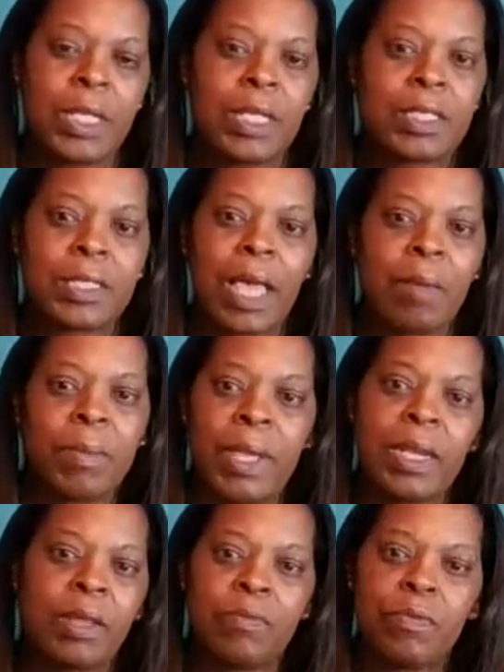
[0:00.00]
It's not
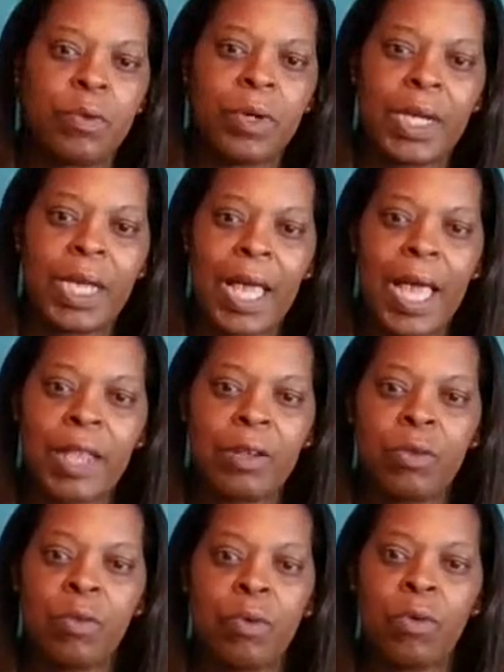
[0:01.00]
made up for a
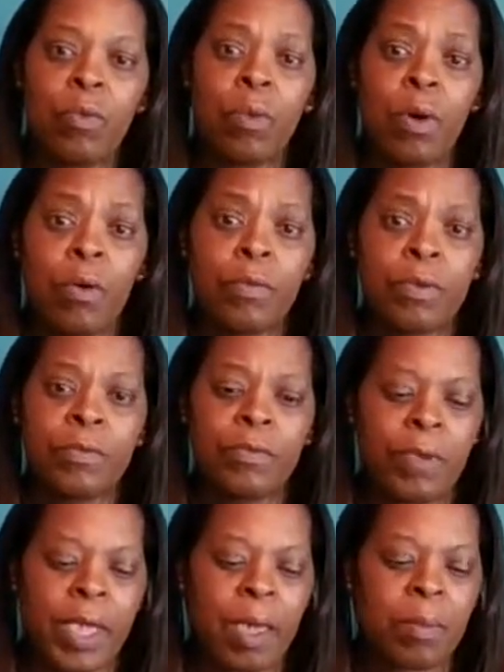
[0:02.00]
cotton or woven
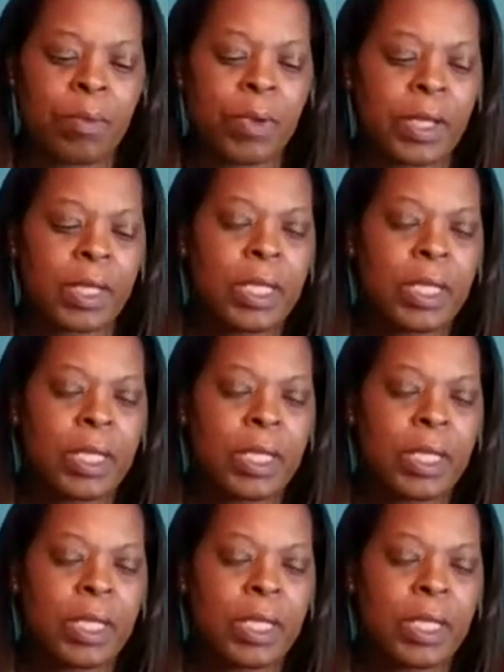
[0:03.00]
fabric.